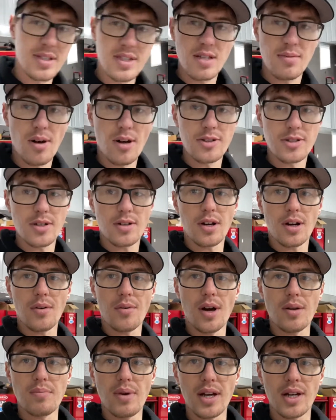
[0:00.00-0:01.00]
I'm also gonna
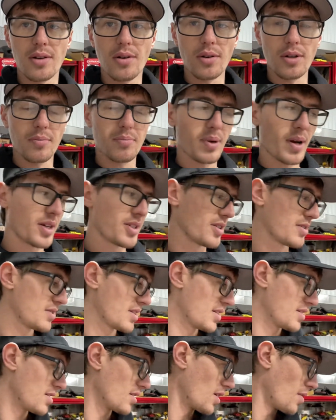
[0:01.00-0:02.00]
run my coolant pressure
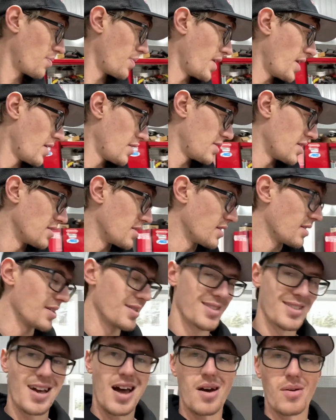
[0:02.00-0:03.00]
sensor up there since it
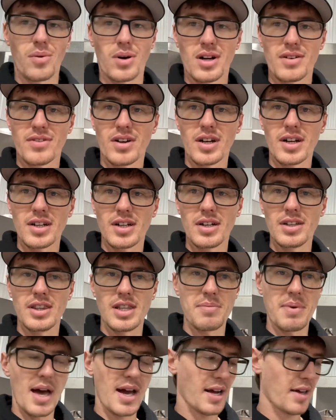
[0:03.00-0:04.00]
does not work very good in the
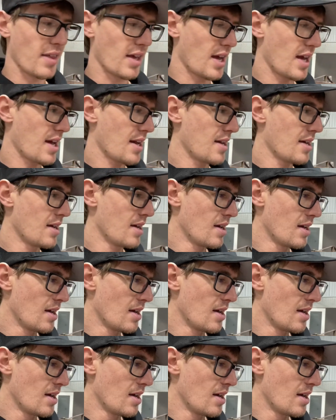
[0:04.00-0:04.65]
back of the head.